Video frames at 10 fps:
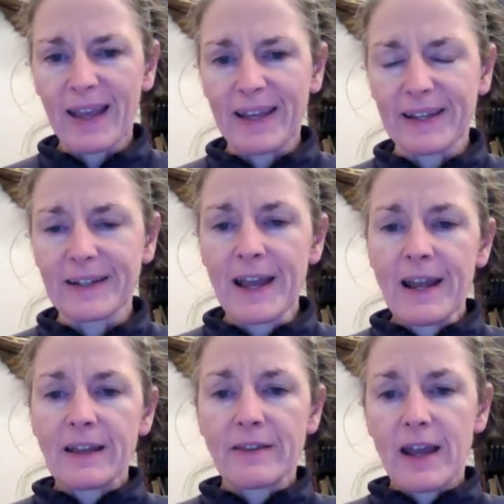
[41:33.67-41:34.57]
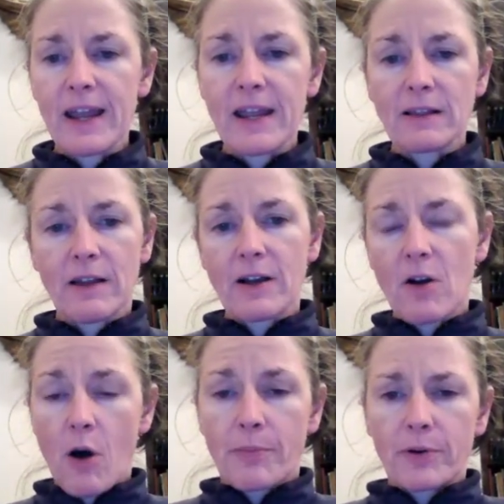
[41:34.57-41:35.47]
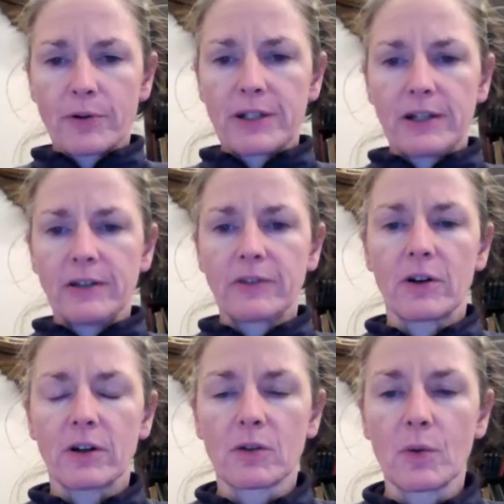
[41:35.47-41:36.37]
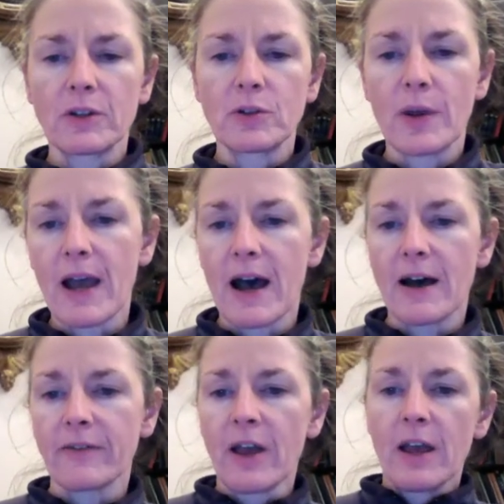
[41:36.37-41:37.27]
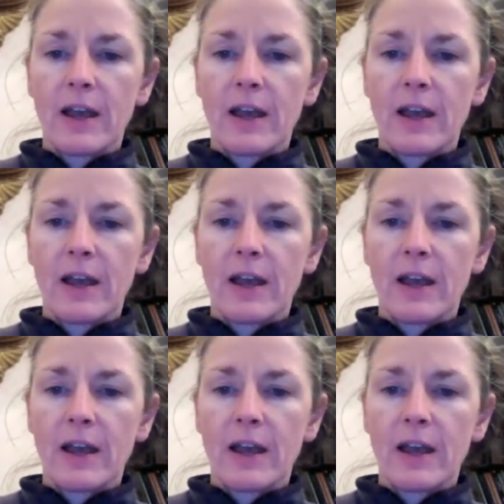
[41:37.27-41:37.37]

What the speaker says: And they, like all proteins, are going to have